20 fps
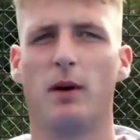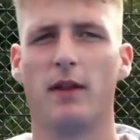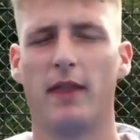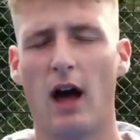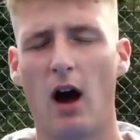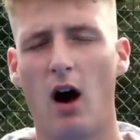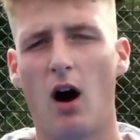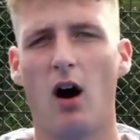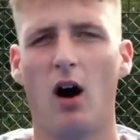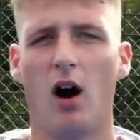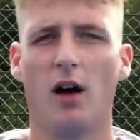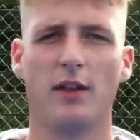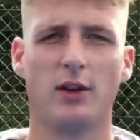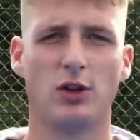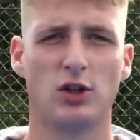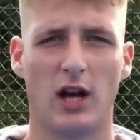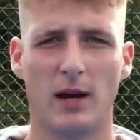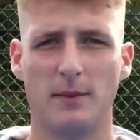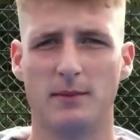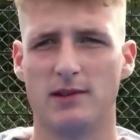but there are other
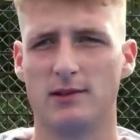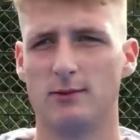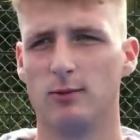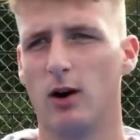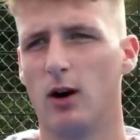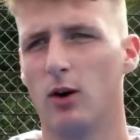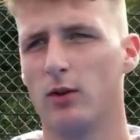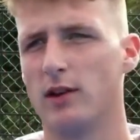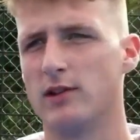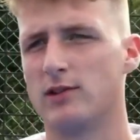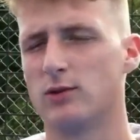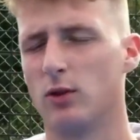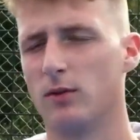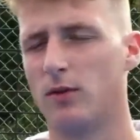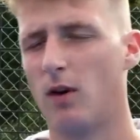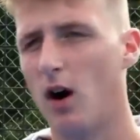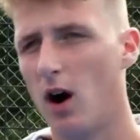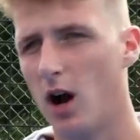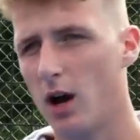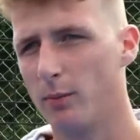shapes as well. There's
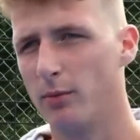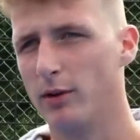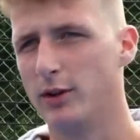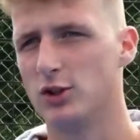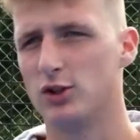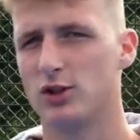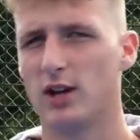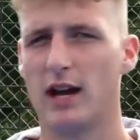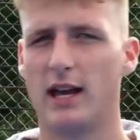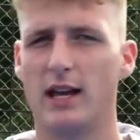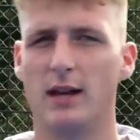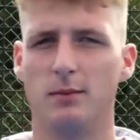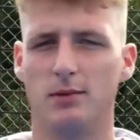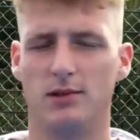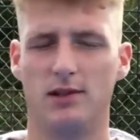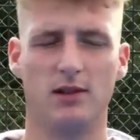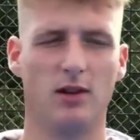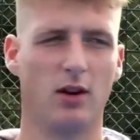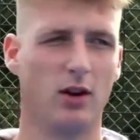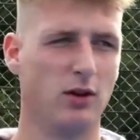sort of hybrid
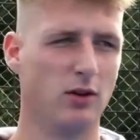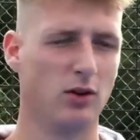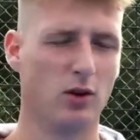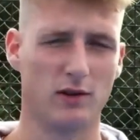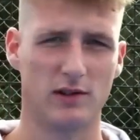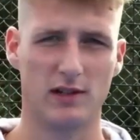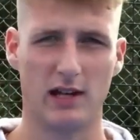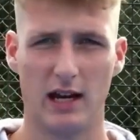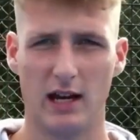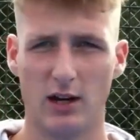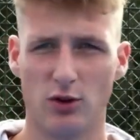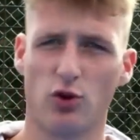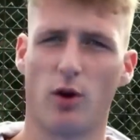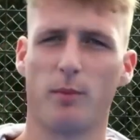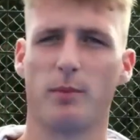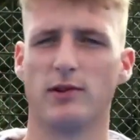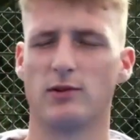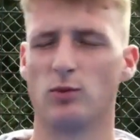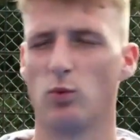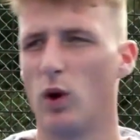shapes, you know, you've got
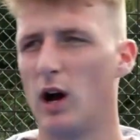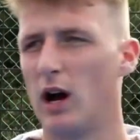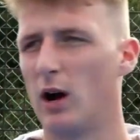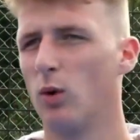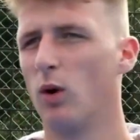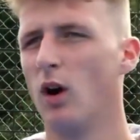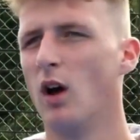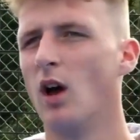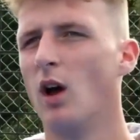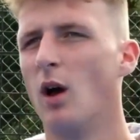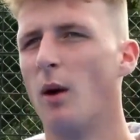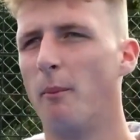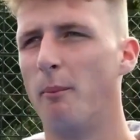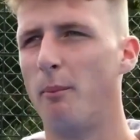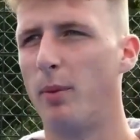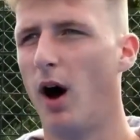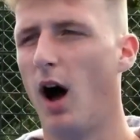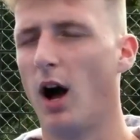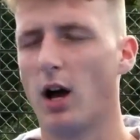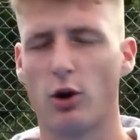teardrop as well.
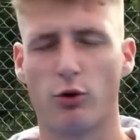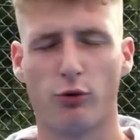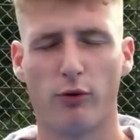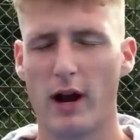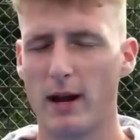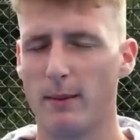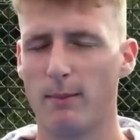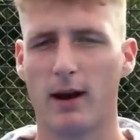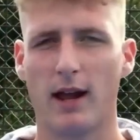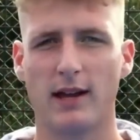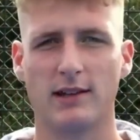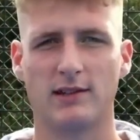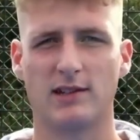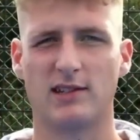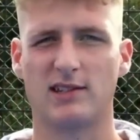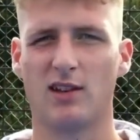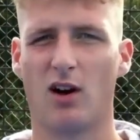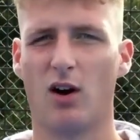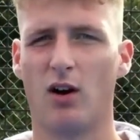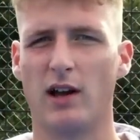But a great place to
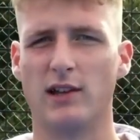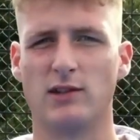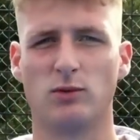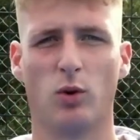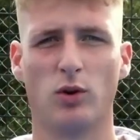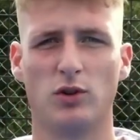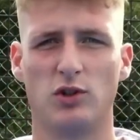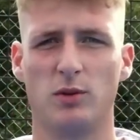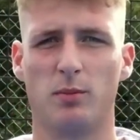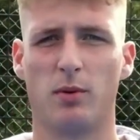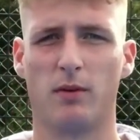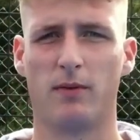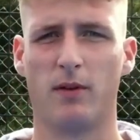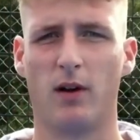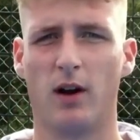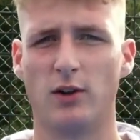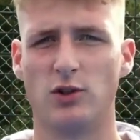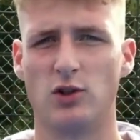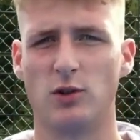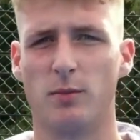start is, what do you
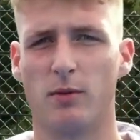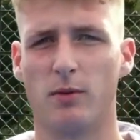prefer? Do you